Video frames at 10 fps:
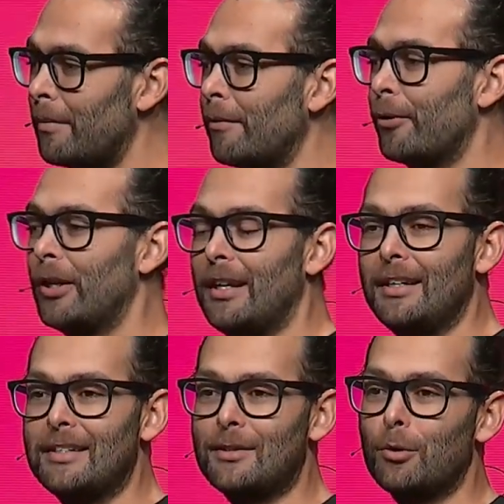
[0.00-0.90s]
every few
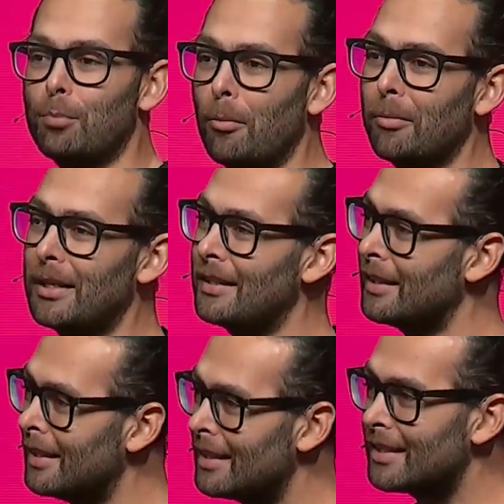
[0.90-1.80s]
years, we'd probably
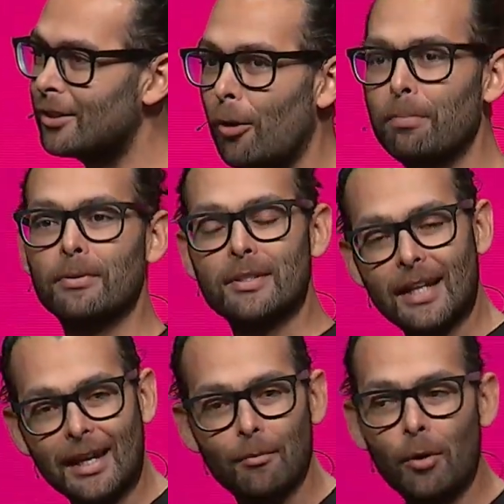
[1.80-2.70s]
stop,
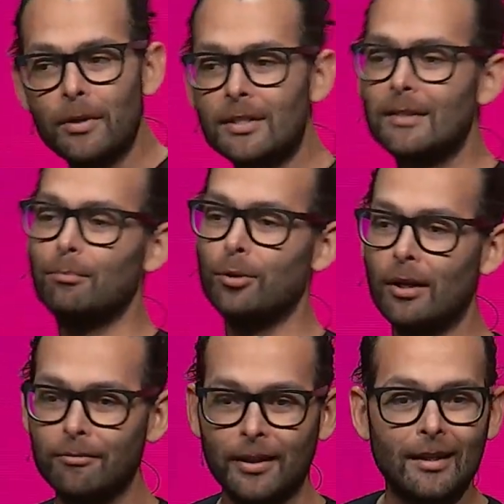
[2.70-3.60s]
take a moment, put our
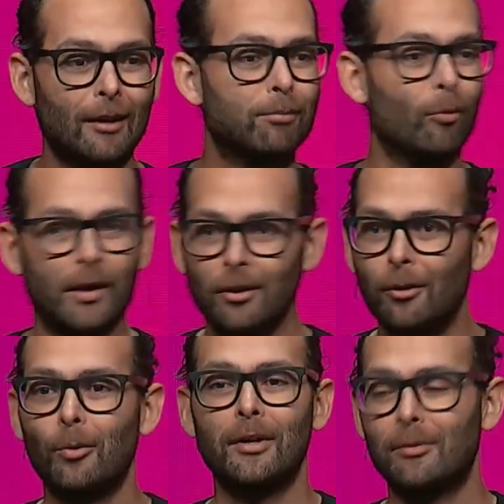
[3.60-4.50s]
feet up. Why
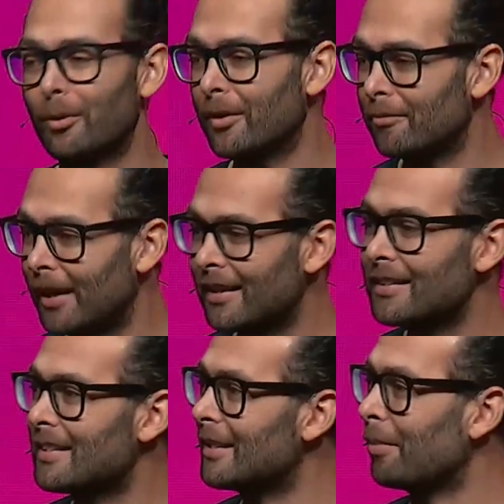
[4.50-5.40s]
not? We're in, we're in Vegas.
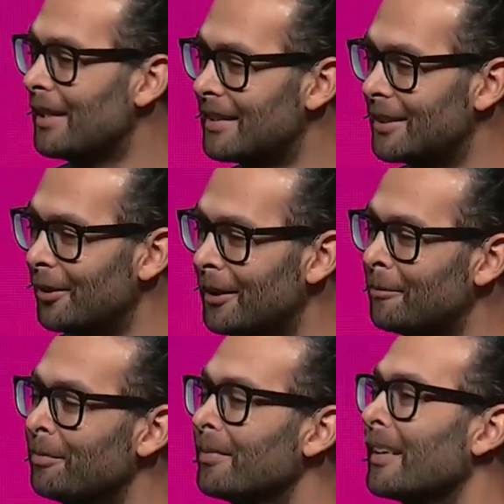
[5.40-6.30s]
This is the place to do it.
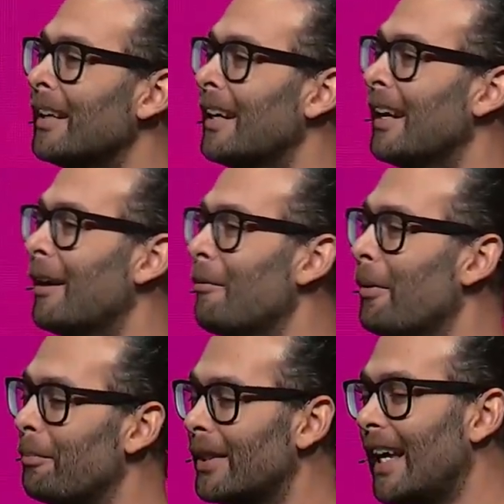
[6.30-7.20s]

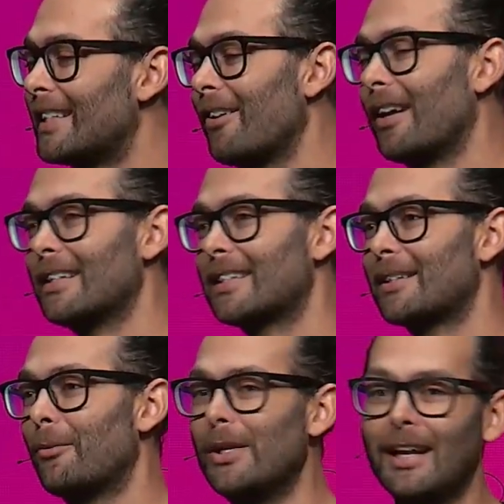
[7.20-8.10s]
But that's not us.
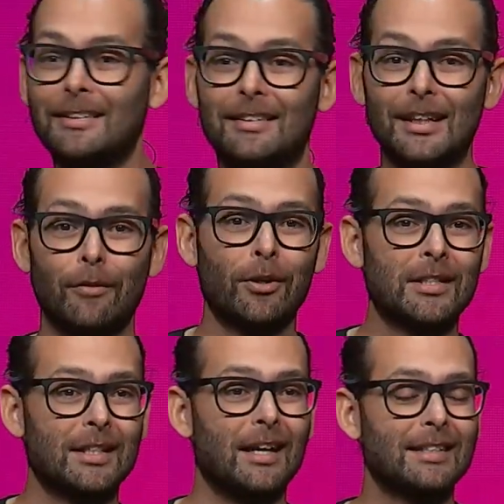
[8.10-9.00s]
We like to think of
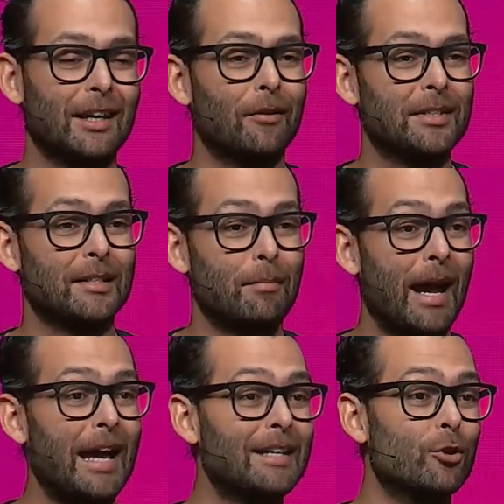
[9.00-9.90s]
us, ourselves as a
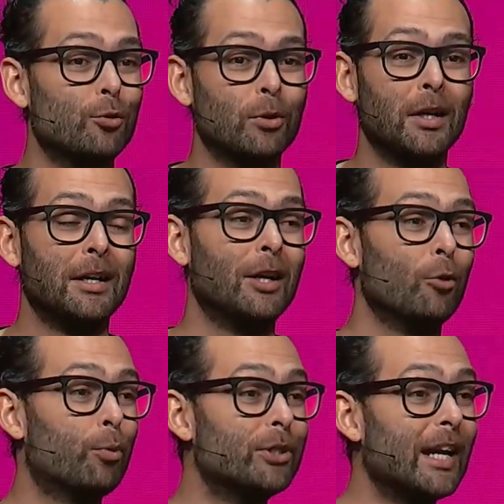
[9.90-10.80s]
band who, who
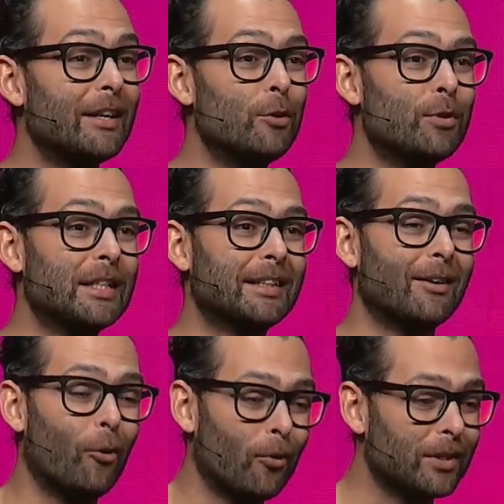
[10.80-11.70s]
puts out new music
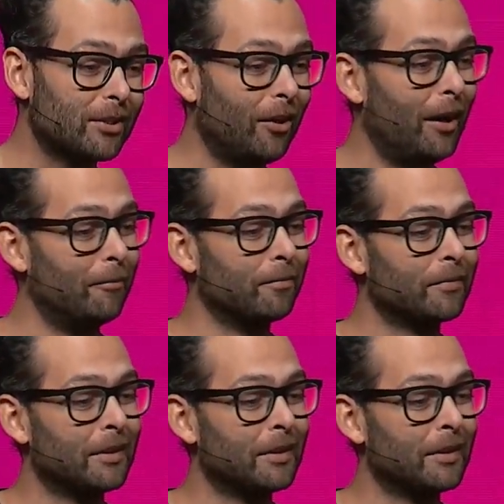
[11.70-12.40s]
all the time.